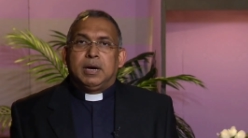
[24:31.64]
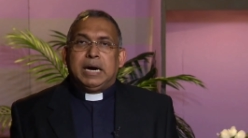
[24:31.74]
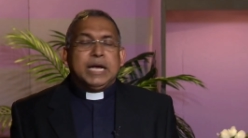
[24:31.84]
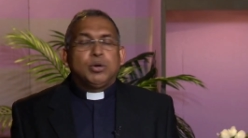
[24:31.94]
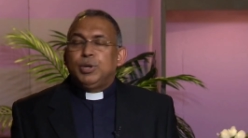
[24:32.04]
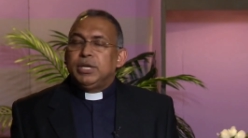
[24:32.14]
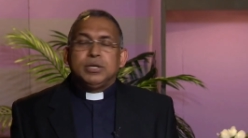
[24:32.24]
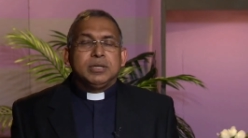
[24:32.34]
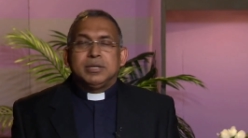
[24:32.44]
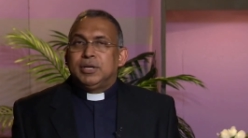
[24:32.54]
I
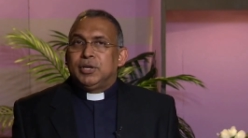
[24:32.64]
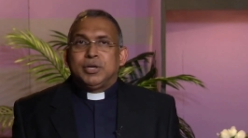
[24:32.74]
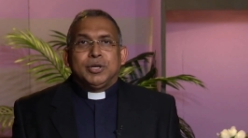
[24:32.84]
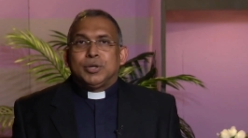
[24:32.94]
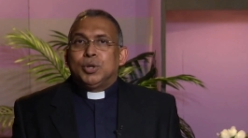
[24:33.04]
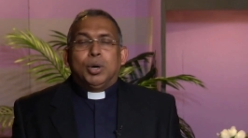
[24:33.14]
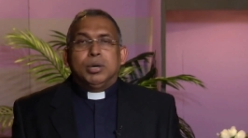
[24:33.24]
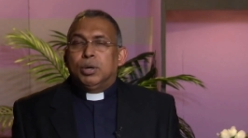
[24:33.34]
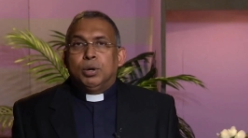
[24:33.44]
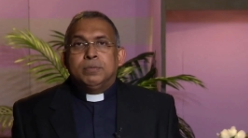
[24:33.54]
couldn't go
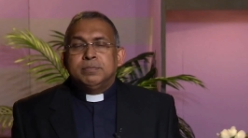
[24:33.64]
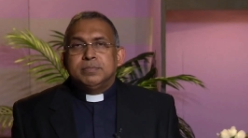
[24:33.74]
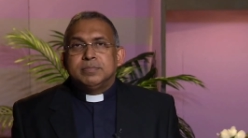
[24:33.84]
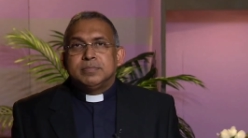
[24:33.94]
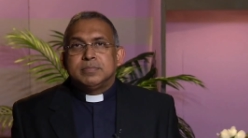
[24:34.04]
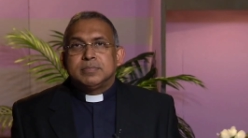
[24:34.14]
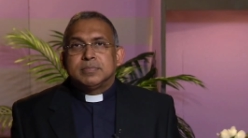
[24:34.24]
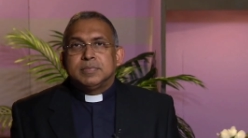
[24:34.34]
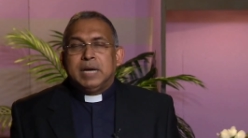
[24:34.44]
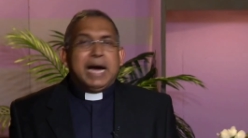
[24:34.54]
home.
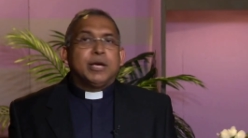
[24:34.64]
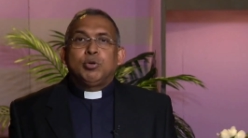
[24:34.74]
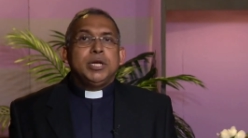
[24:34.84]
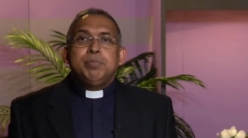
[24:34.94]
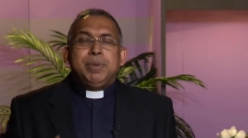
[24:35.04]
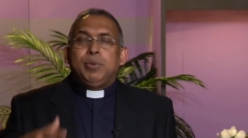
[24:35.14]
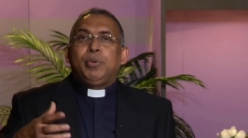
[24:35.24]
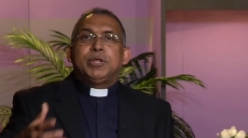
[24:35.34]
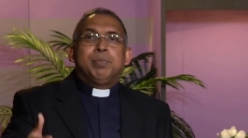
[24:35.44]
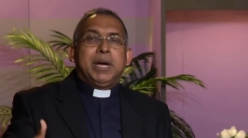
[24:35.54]
I couldn't be
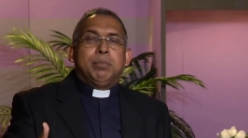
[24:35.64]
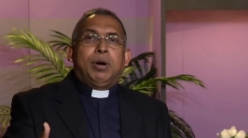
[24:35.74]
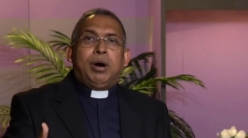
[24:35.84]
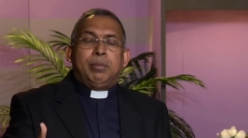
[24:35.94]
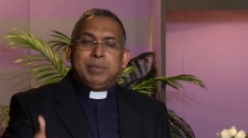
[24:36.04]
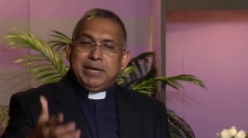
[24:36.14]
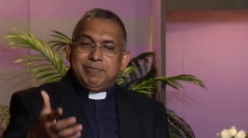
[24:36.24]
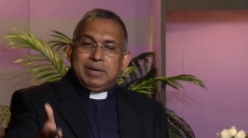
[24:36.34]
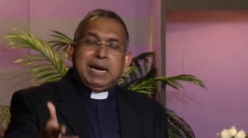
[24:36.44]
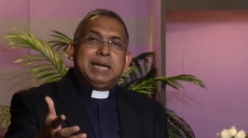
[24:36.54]
with my mom
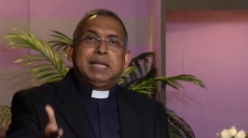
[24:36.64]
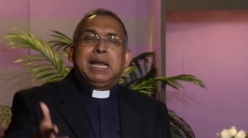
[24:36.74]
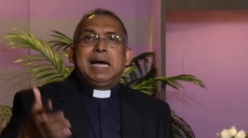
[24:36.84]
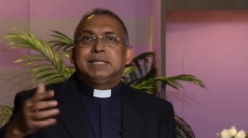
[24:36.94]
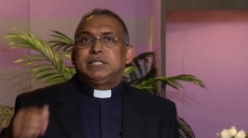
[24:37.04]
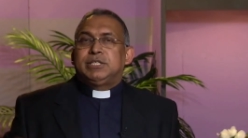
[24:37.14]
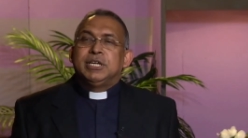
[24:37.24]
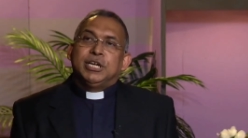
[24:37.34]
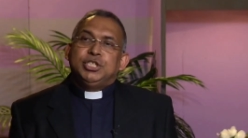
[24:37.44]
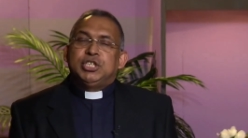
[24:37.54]
even at the last
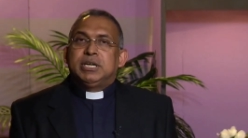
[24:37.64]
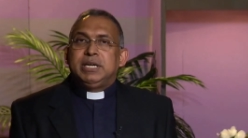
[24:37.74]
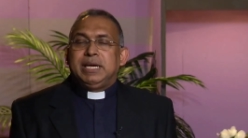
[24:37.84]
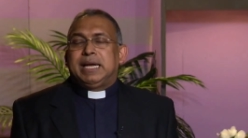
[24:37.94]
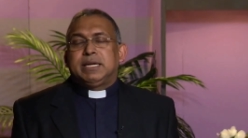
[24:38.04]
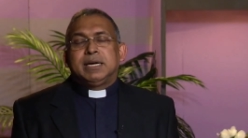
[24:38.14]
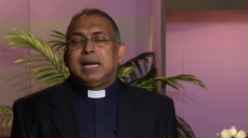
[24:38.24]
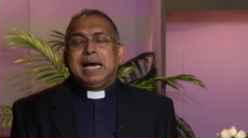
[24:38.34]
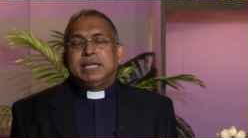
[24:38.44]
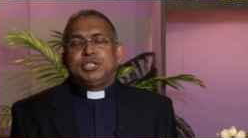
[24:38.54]
journey, at her
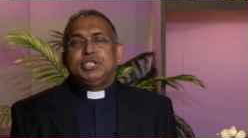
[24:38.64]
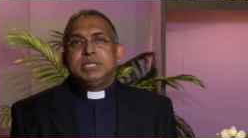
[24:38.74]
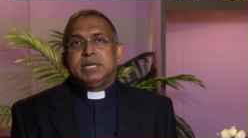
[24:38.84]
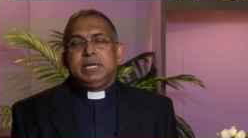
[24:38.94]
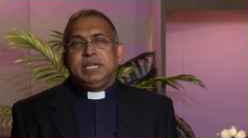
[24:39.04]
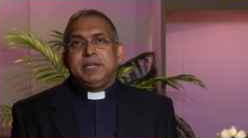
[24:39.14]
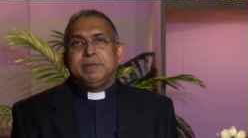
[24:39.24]
last journey.